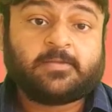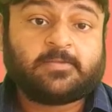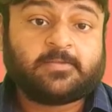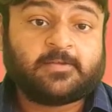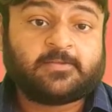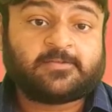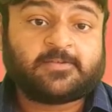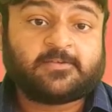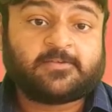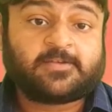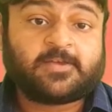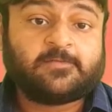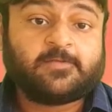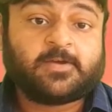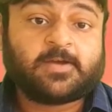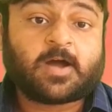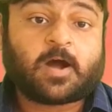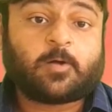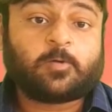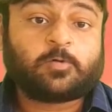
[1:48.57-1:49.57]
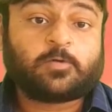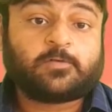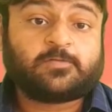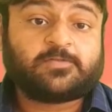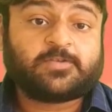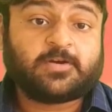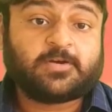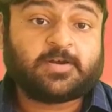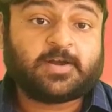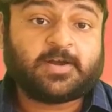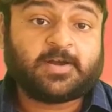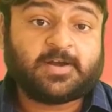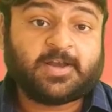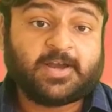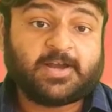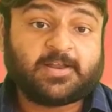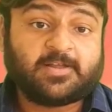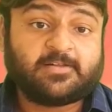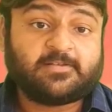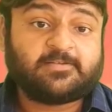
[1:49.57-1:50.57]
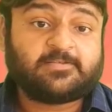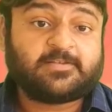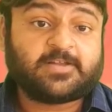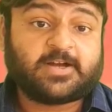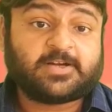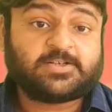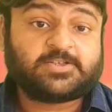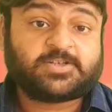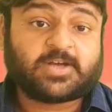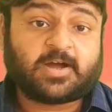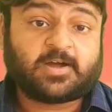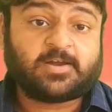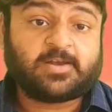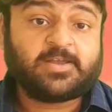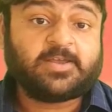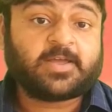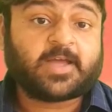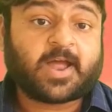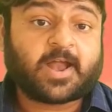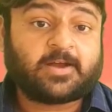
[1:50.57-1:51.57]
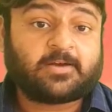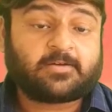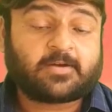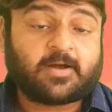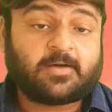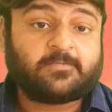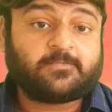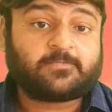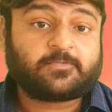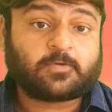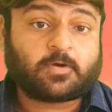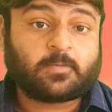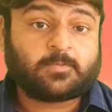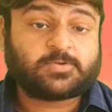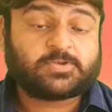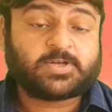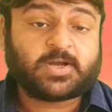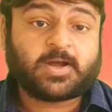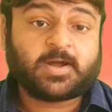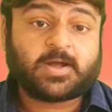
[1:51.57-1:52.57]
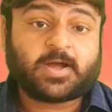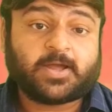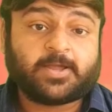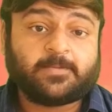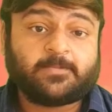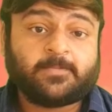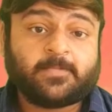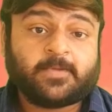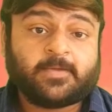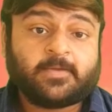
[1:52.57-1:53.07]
This is giving out of certain details that Zhang Li had come from Shanghai,